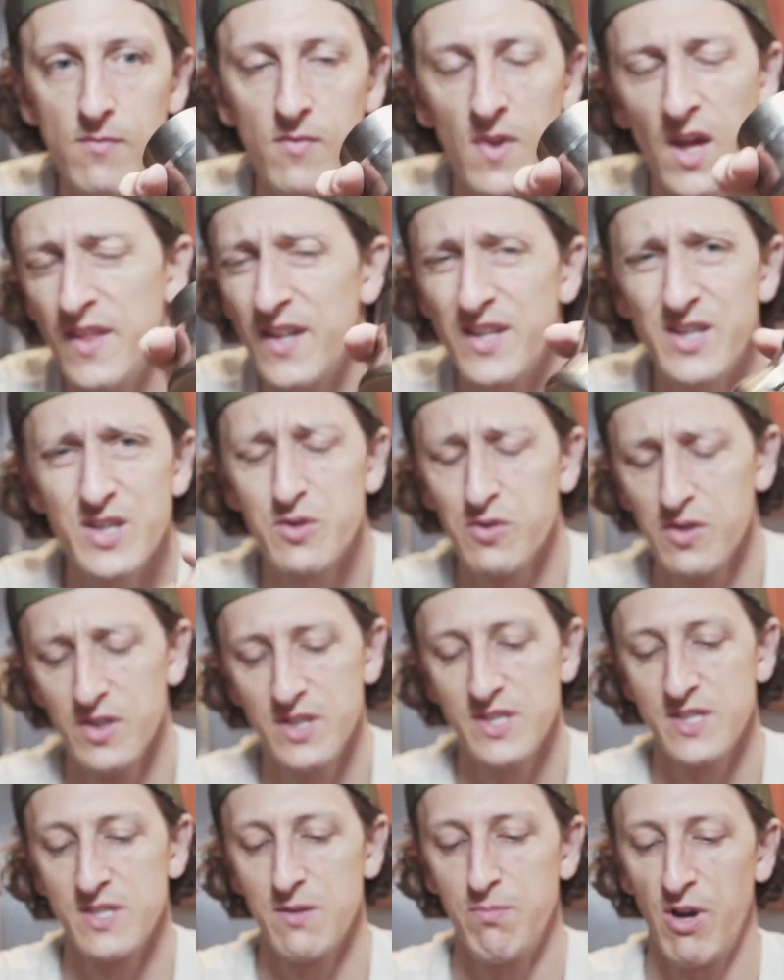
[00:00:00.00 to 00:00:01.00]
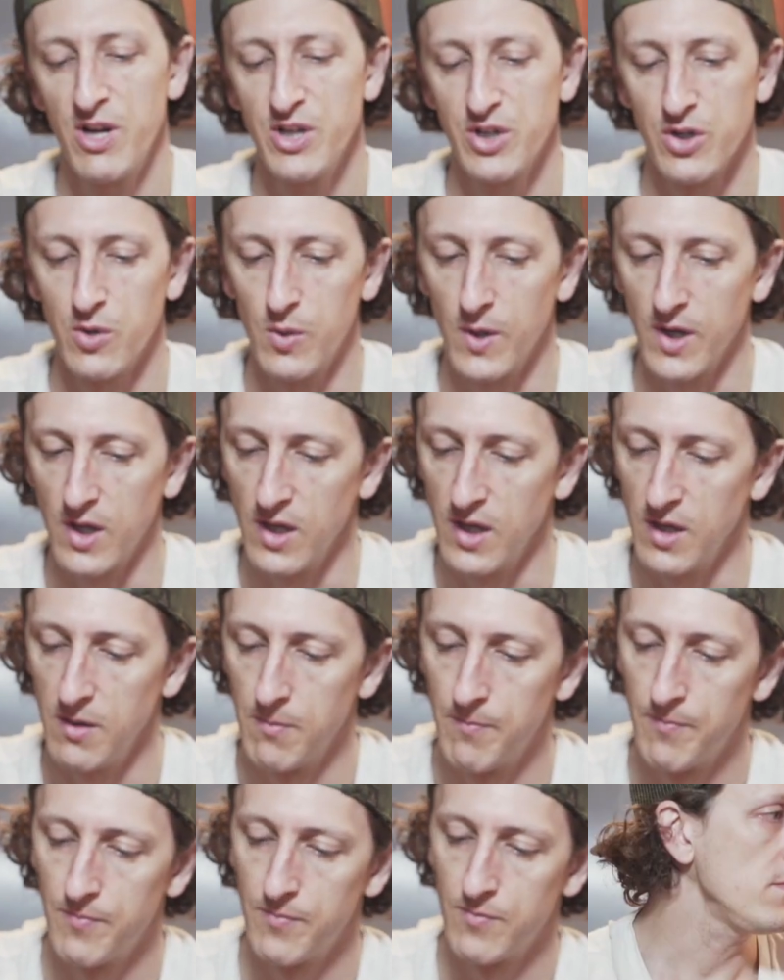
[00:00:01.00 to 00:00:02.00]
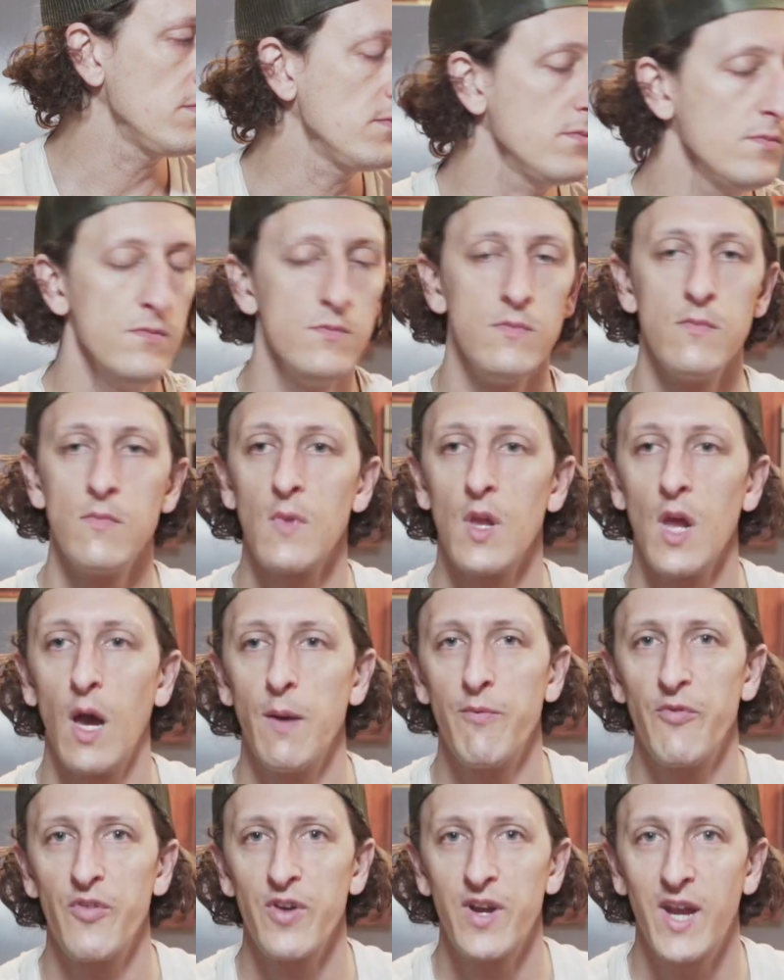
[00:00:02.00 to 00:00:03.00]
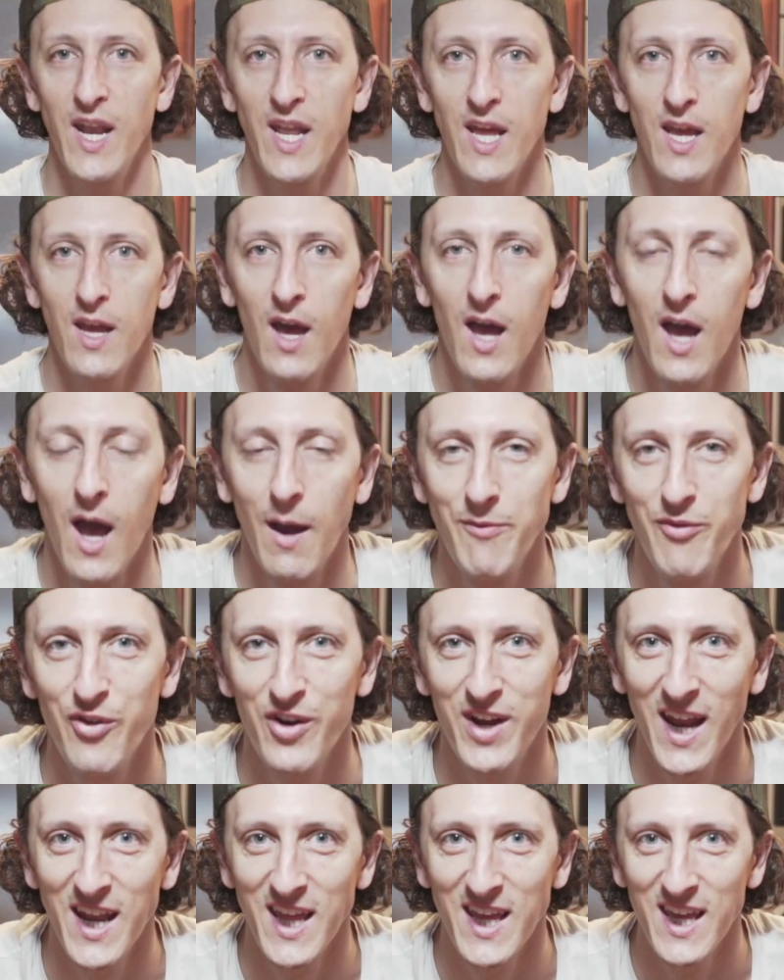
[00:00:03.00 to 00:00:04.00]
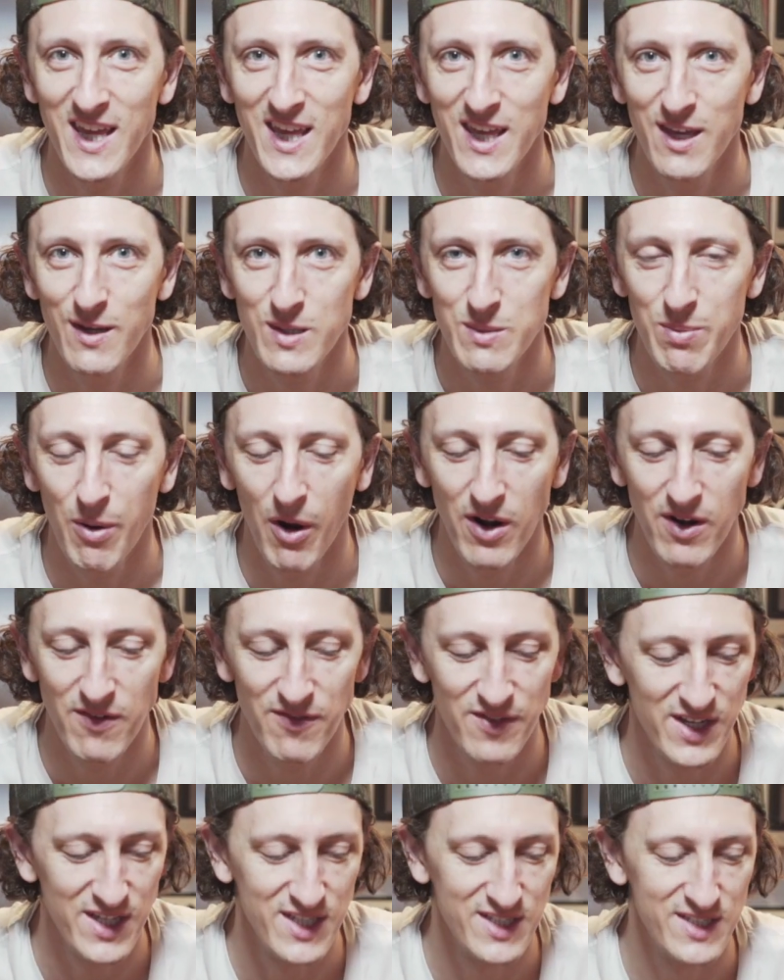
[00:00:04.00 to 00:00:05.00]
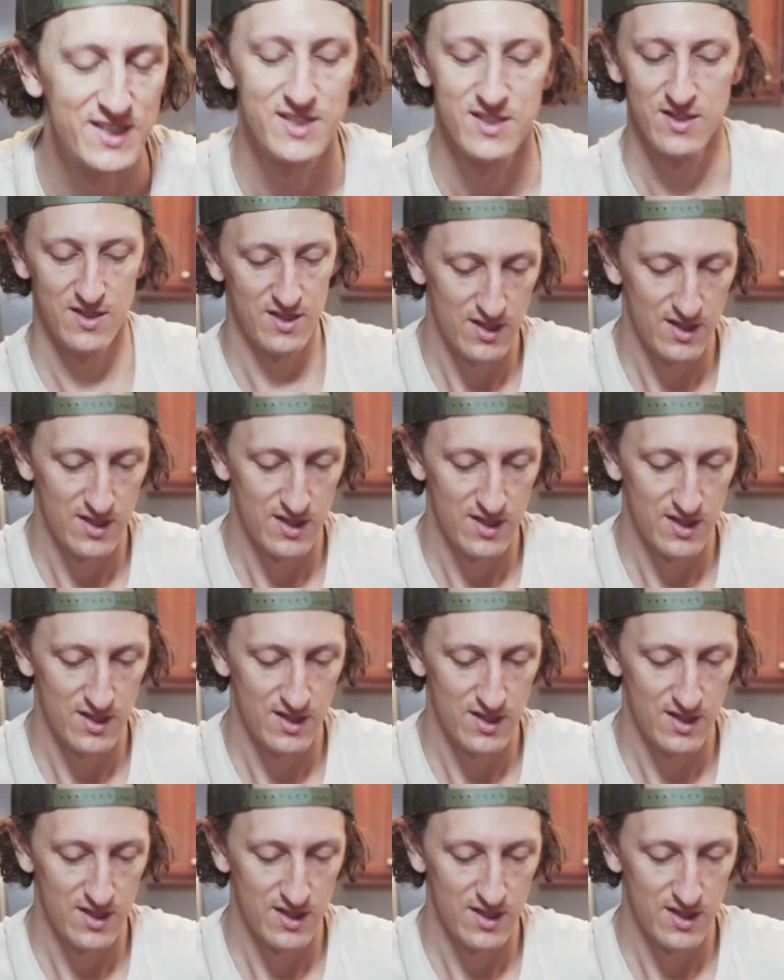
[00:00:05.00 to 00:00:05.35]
and that just releases the pressure quickly. I'm forgetting a huge part of this.